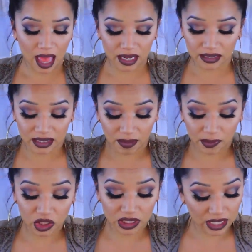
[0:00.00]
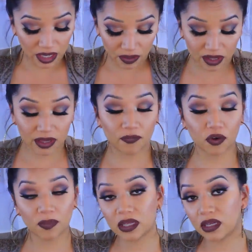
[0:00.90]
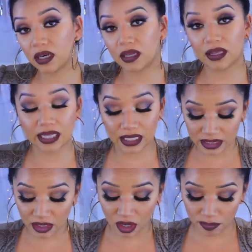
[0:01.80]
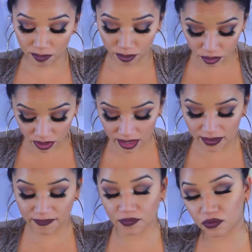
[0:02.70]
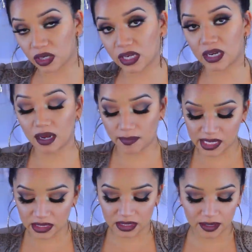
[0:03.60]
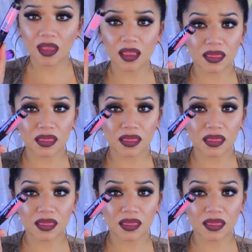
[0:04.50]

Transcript: And let me just tell you that the formula on these are pretty freaking amazing.